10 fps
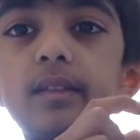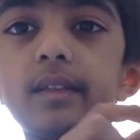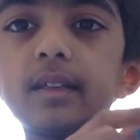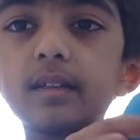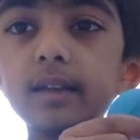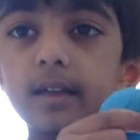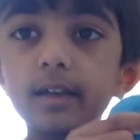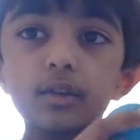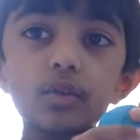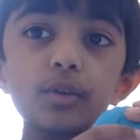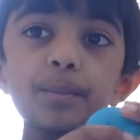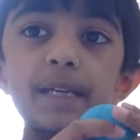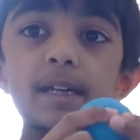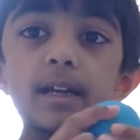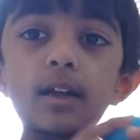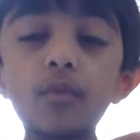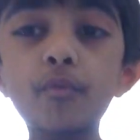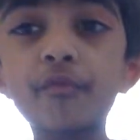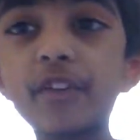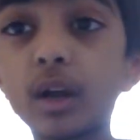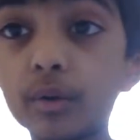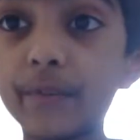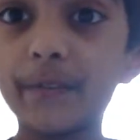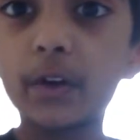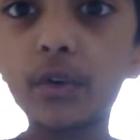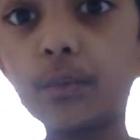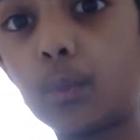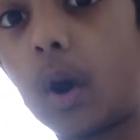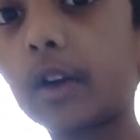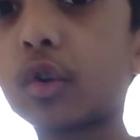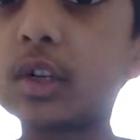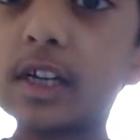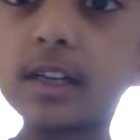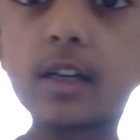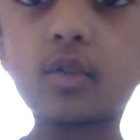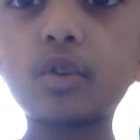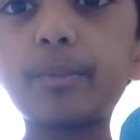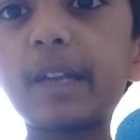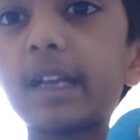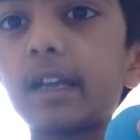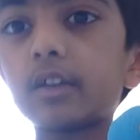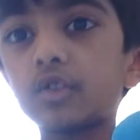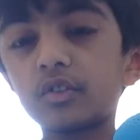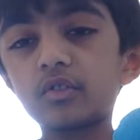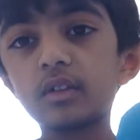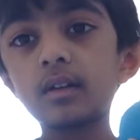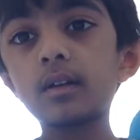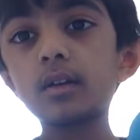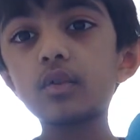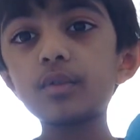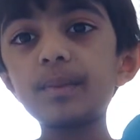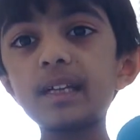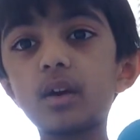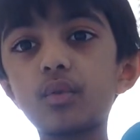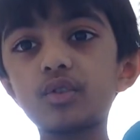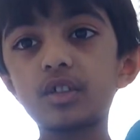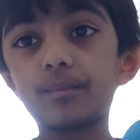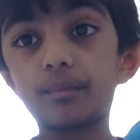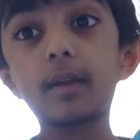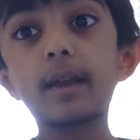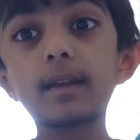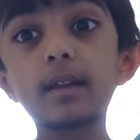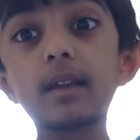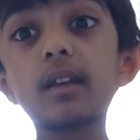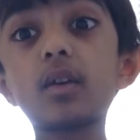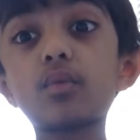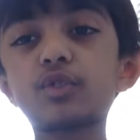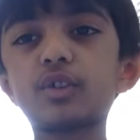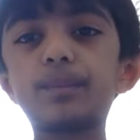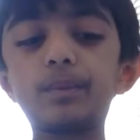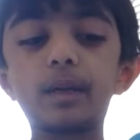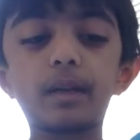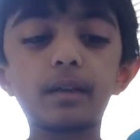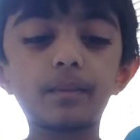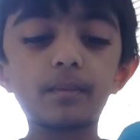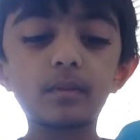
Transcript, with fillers: the, it could be very, very watery. Could be just, it could be ocean planet, an ocean planet.